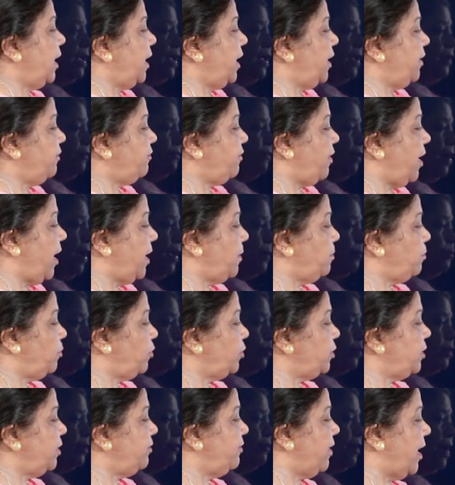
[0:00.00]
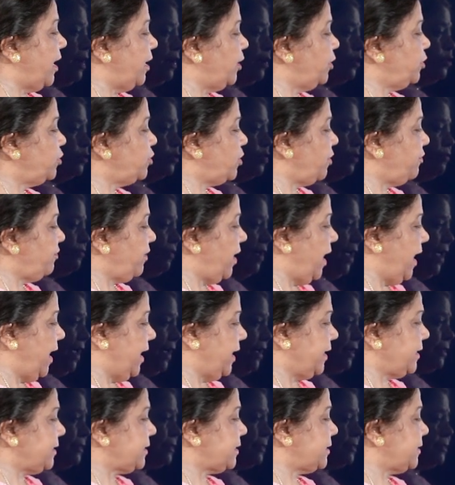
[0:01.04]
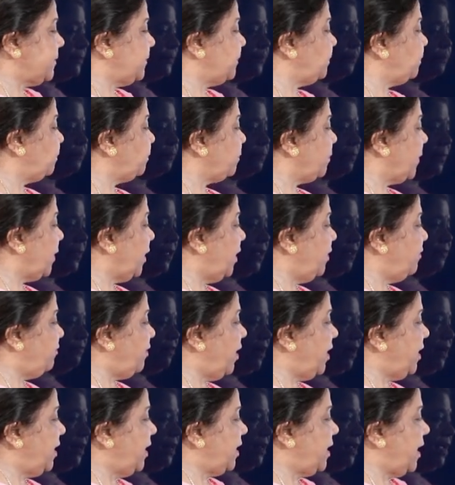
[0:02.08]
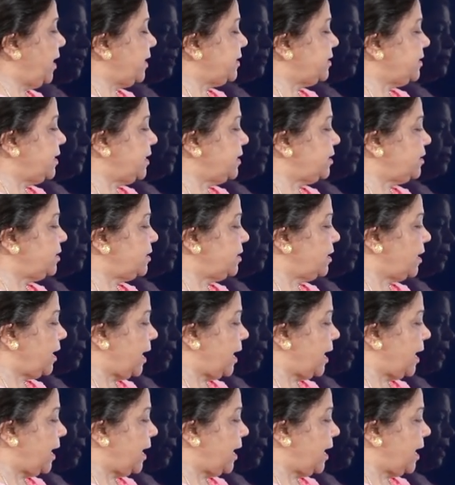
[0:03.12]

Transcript: If I put the values of x, if I take x as